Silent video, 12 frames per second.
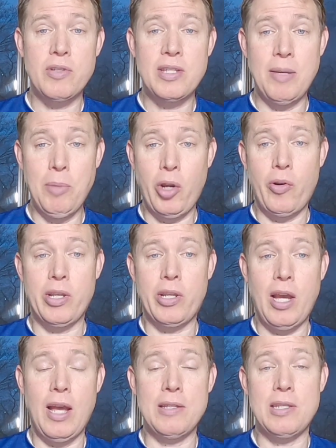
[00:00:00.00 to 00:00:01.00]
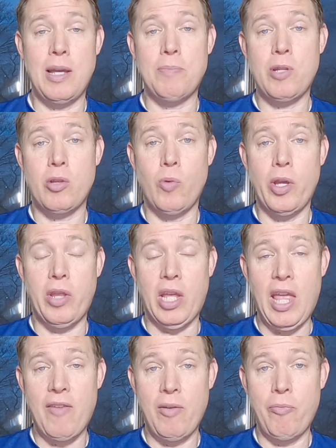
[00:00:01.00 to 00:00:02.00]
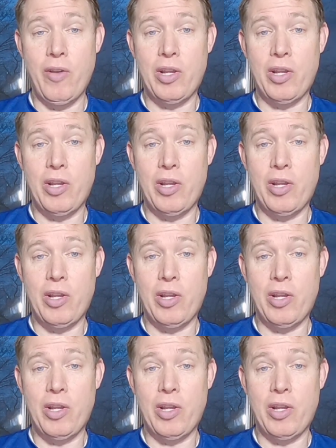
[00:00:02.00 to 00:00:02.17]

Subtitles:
similar in concept to the one that gave him